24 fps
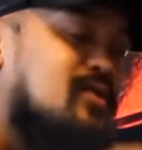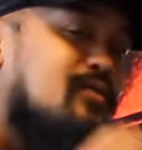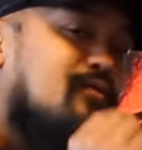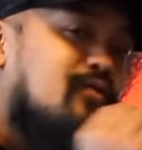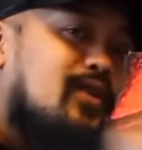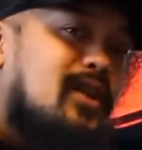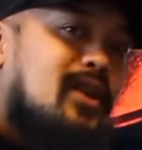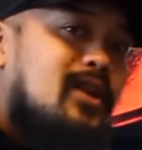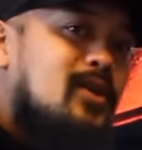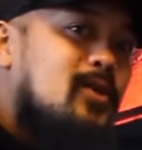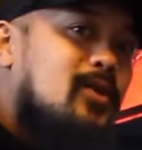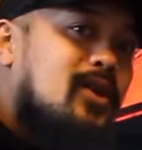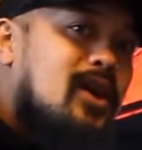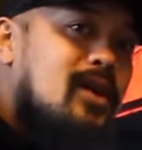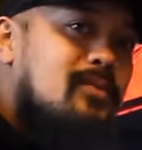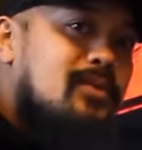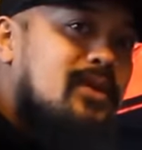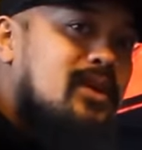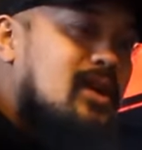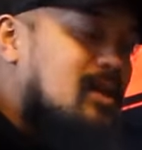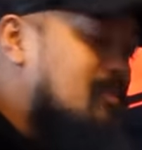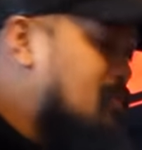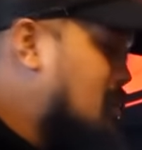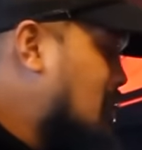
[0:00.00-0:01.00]
a video
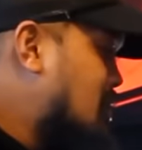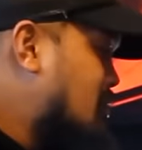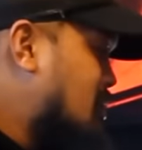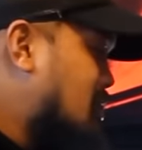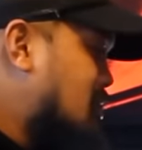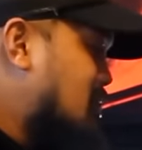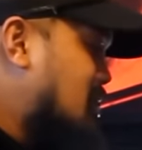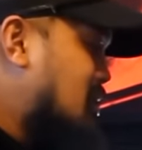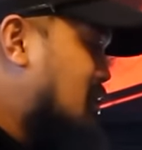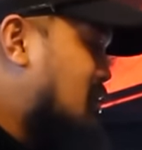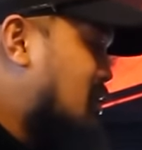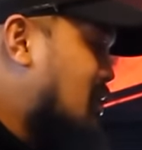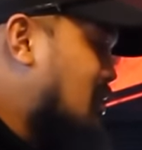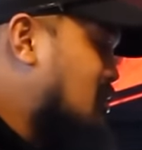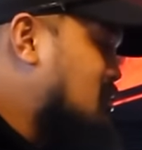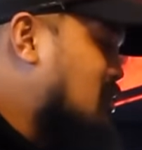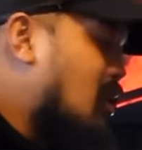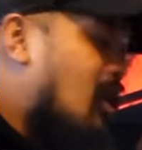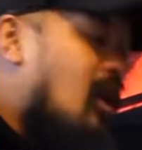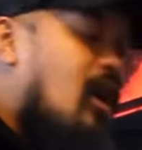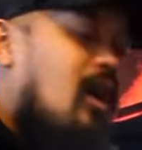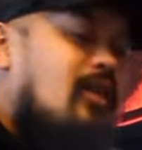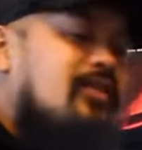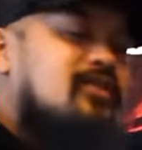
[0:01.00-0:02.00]
coming up here that
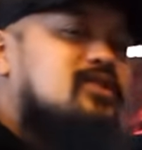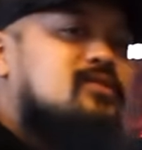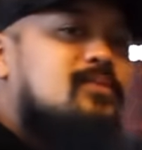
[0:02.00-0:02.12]
details all the